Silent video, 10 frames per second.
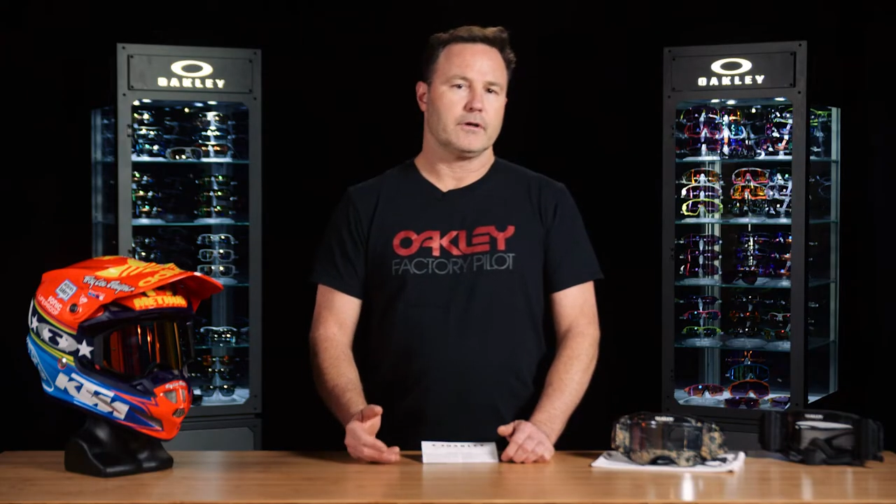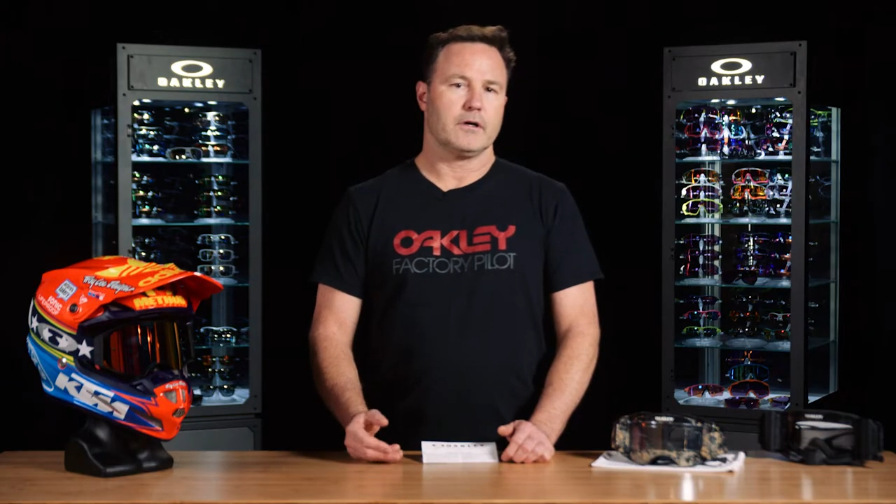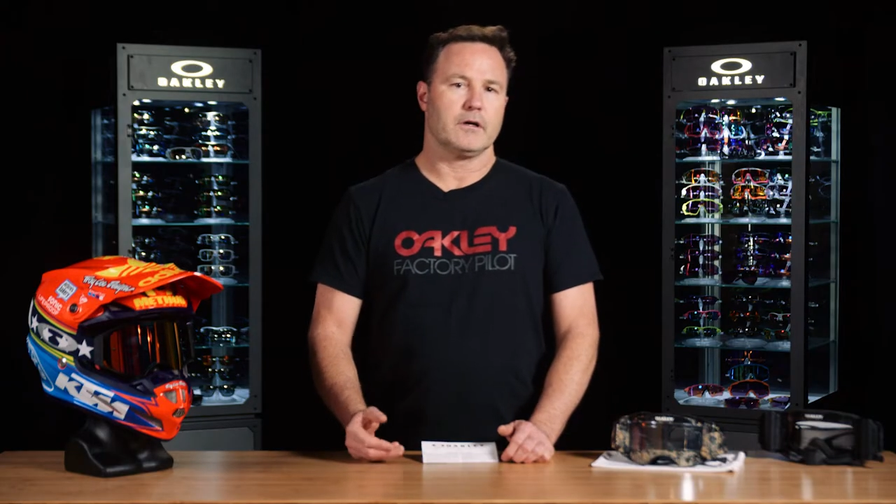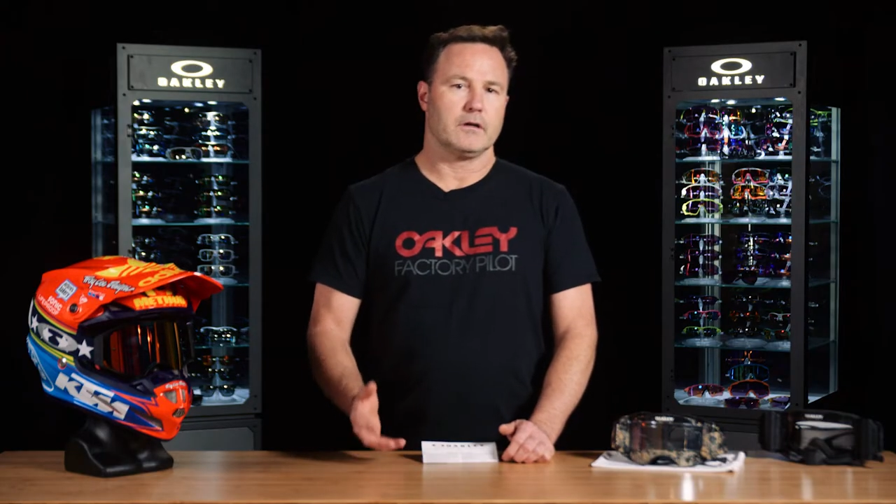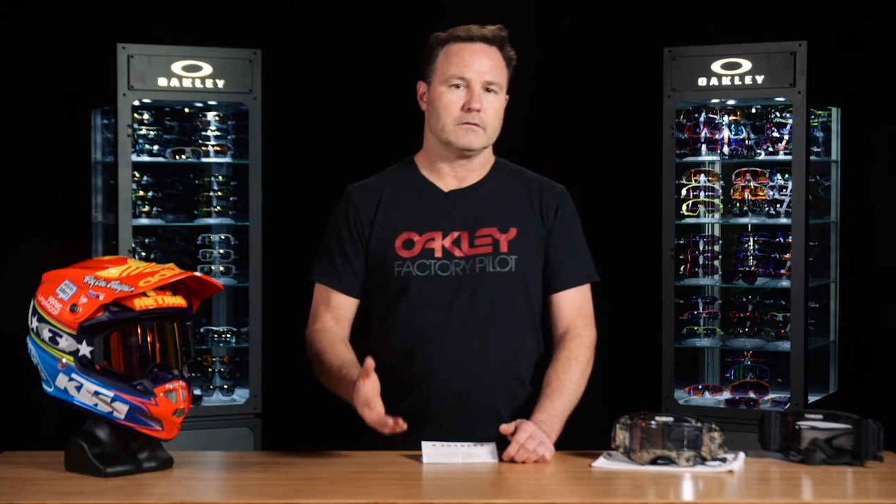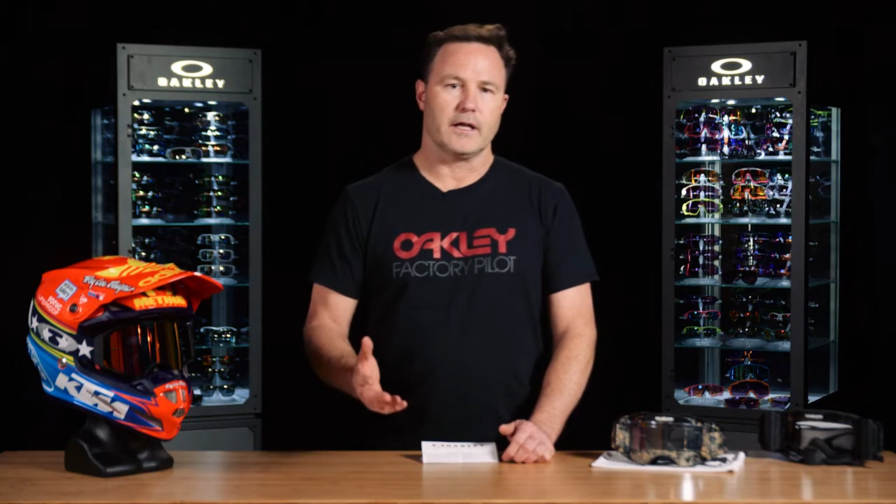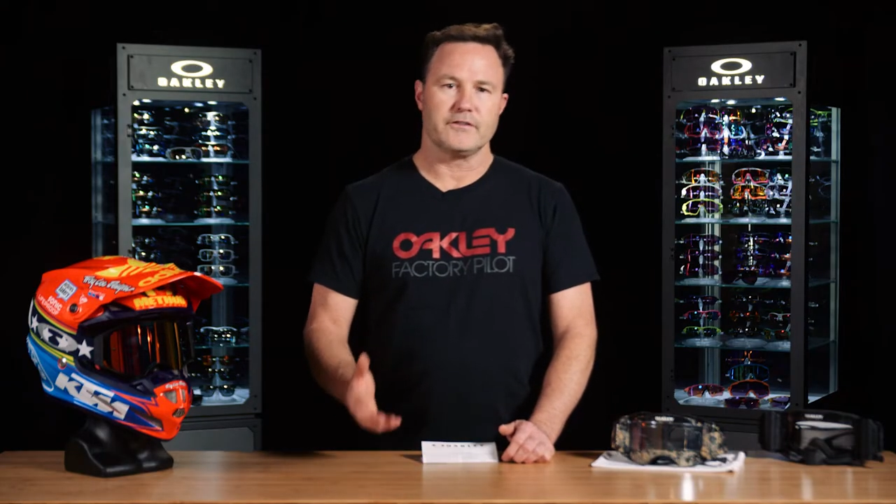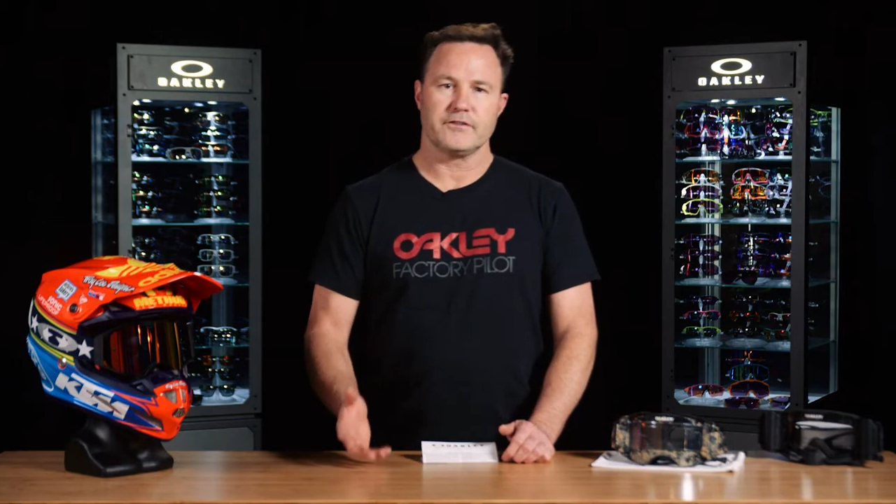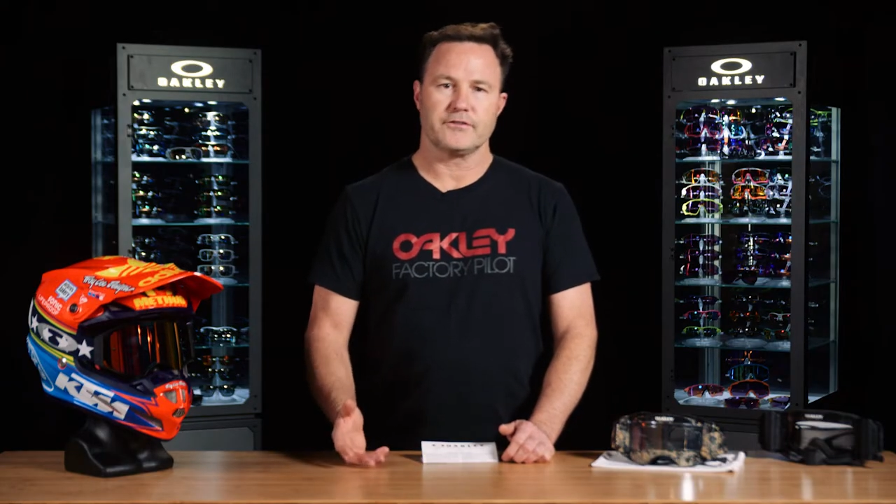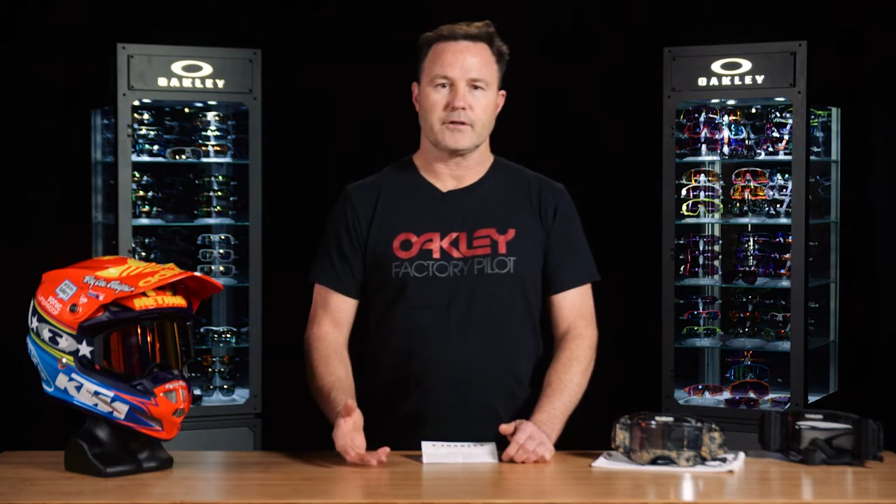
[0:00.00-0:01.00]

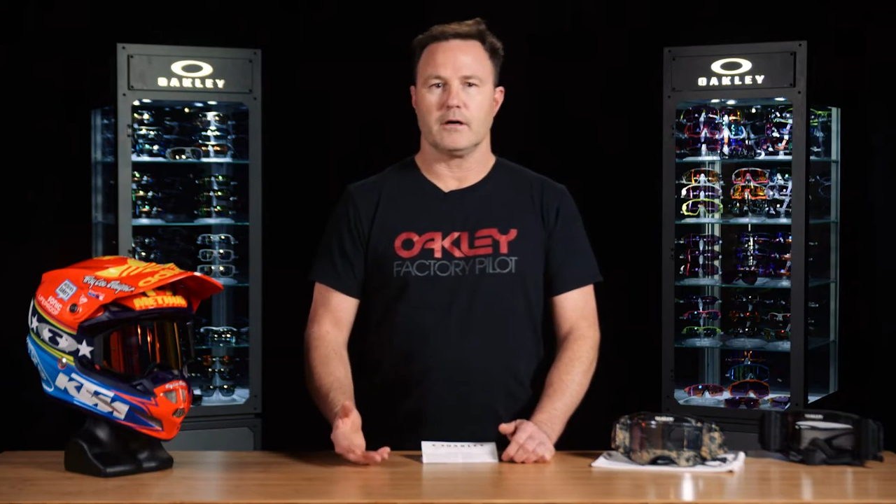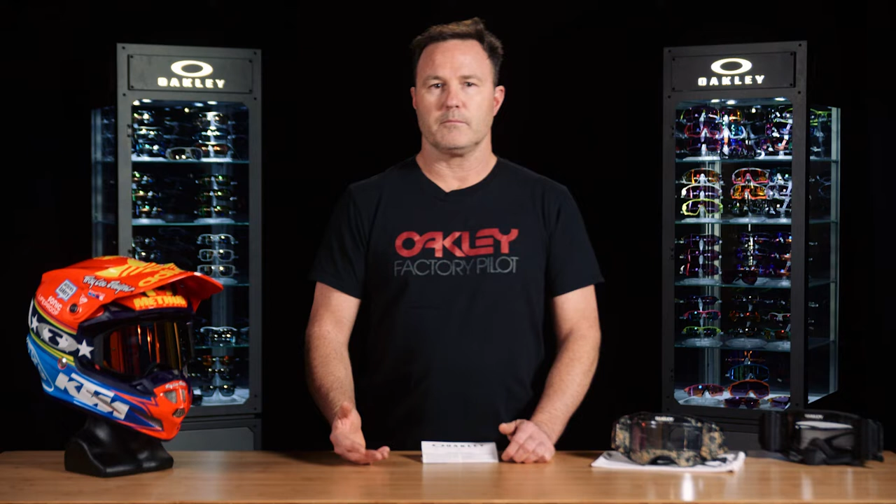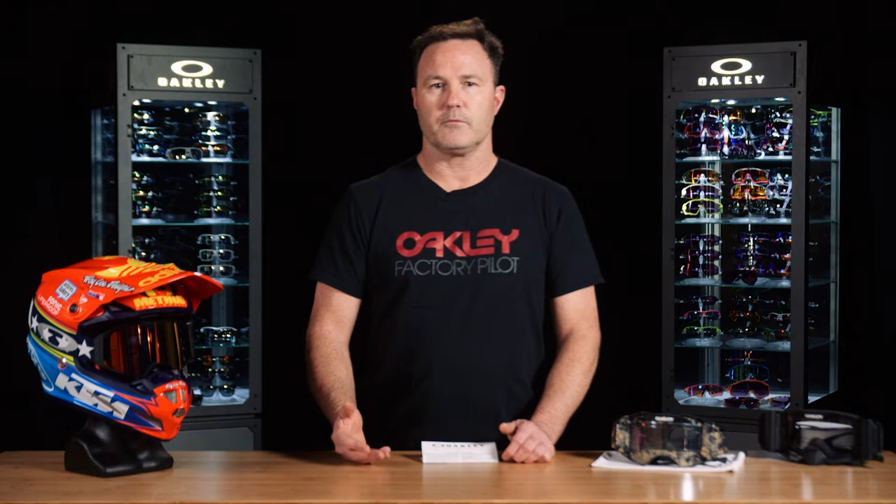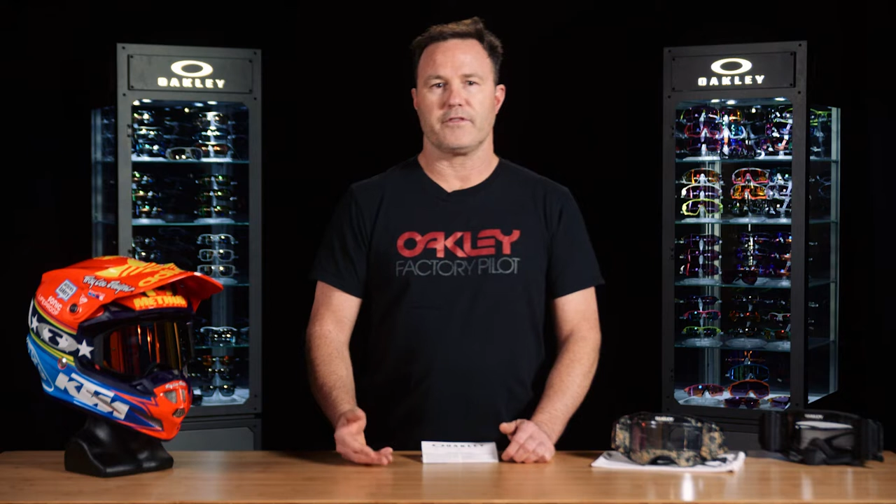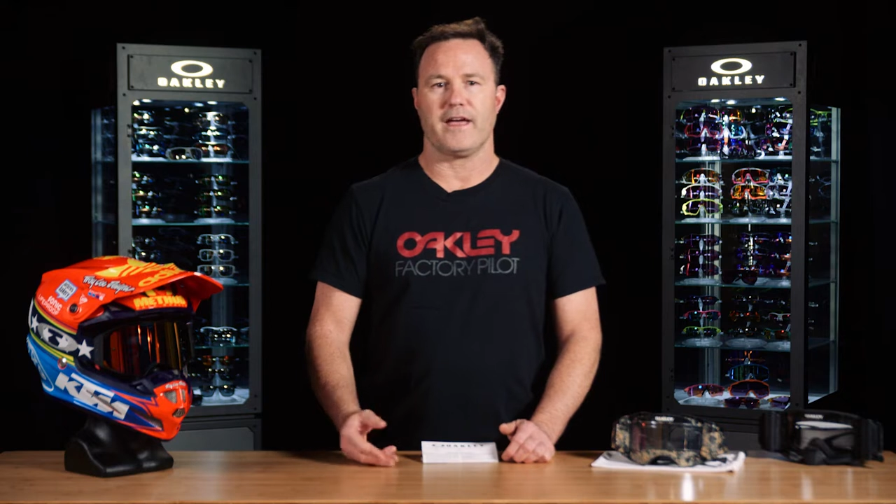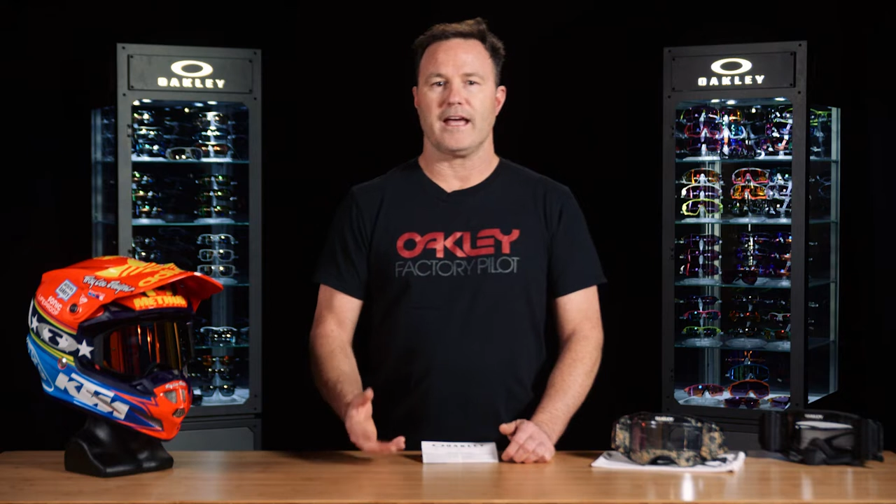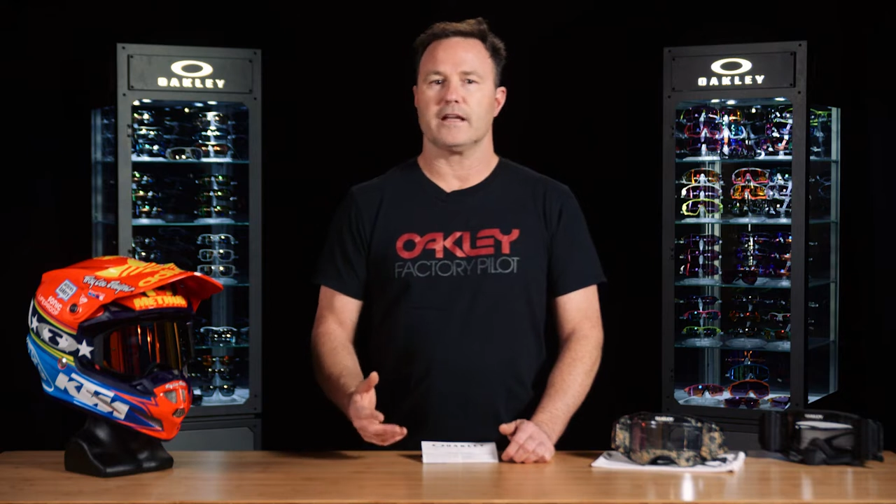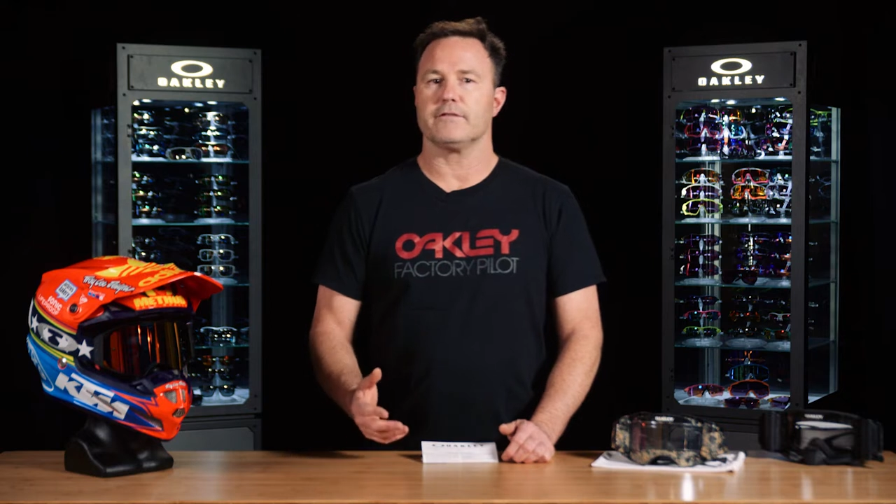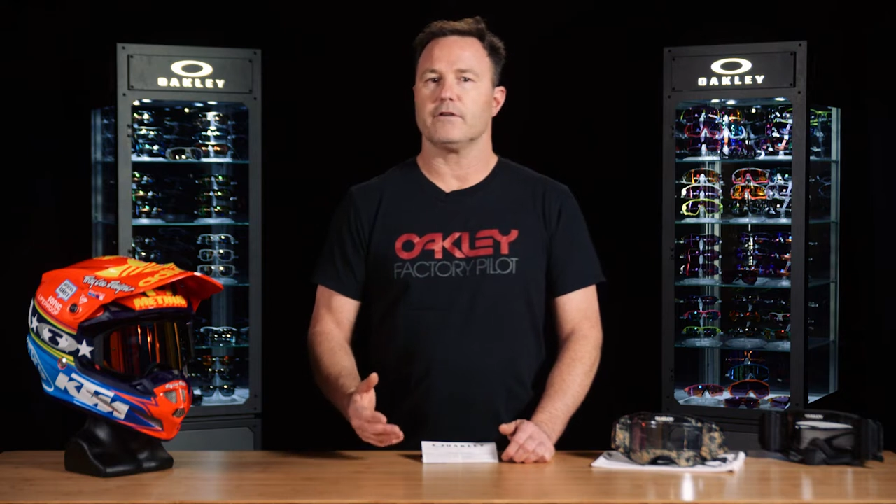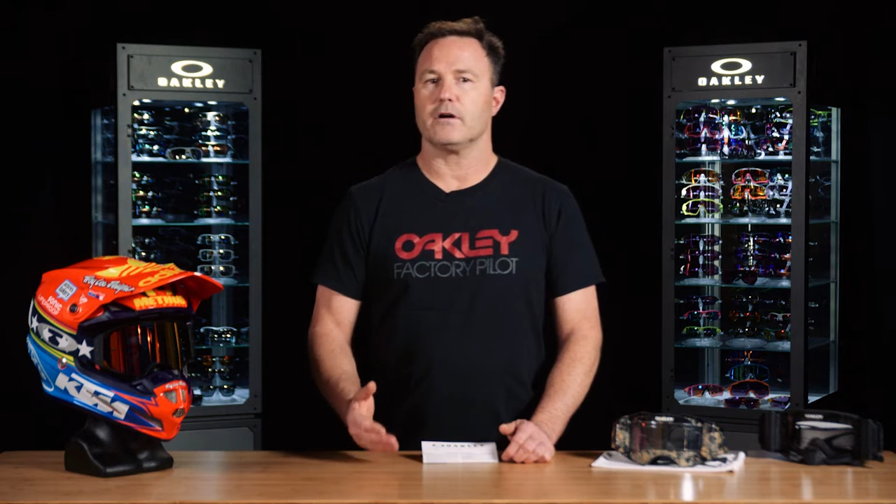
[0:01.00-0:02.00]
lenses come with
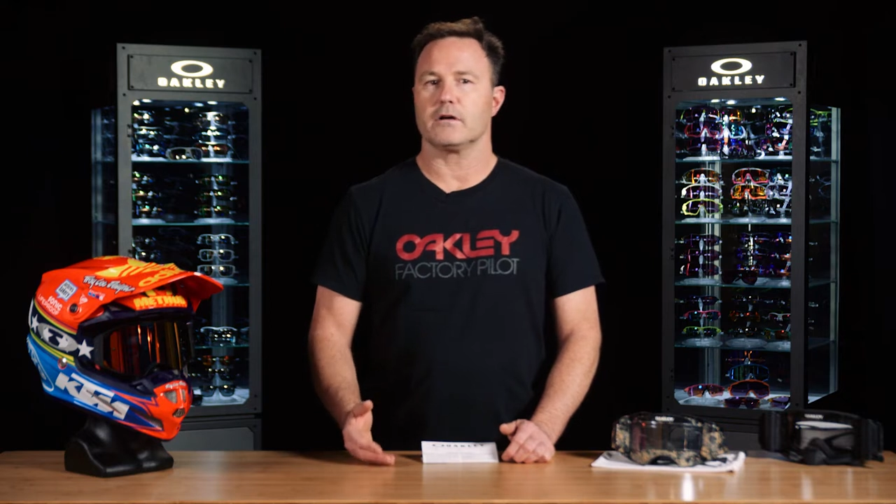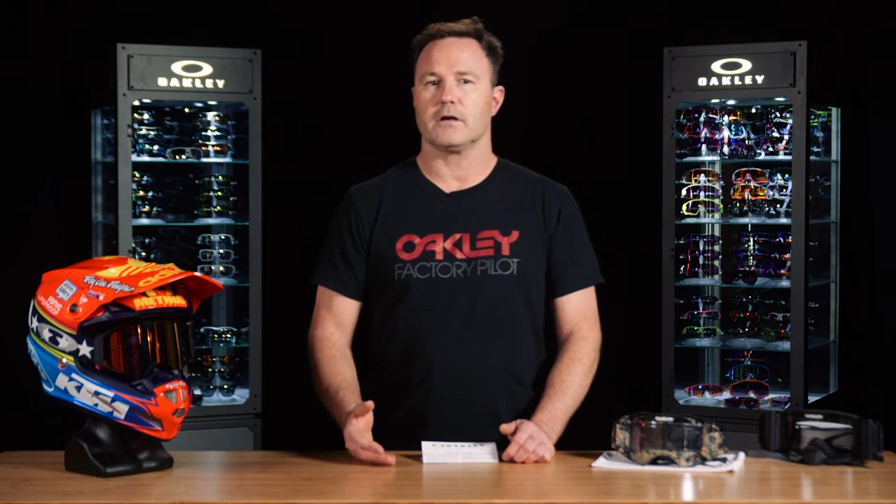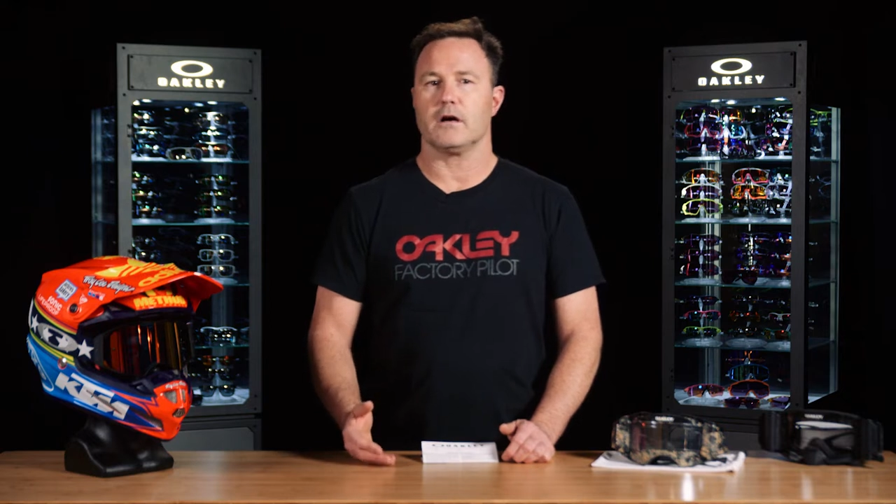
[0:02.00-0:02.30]
anti-fog